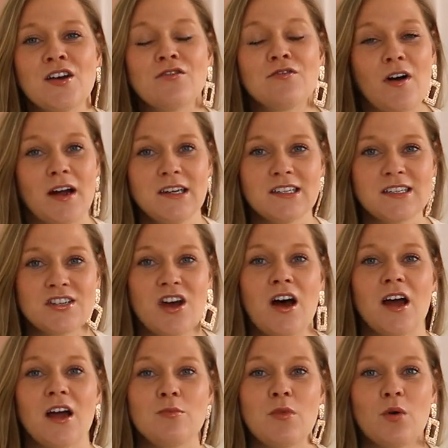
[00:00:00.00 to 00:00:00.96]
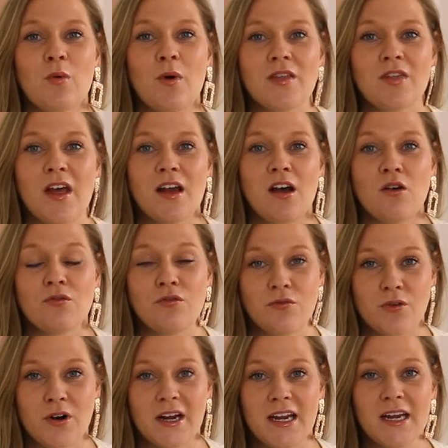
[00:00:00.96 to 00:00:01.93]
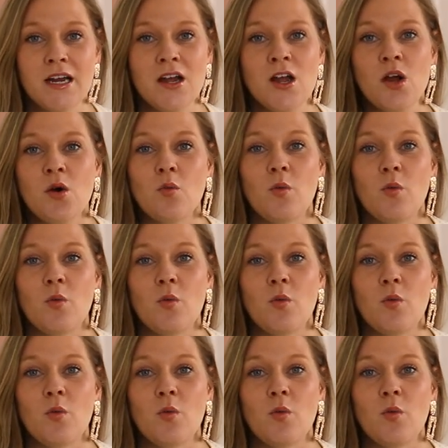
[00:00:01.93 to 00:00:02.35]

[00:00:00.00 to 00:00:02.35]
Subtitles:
find a time when they are free,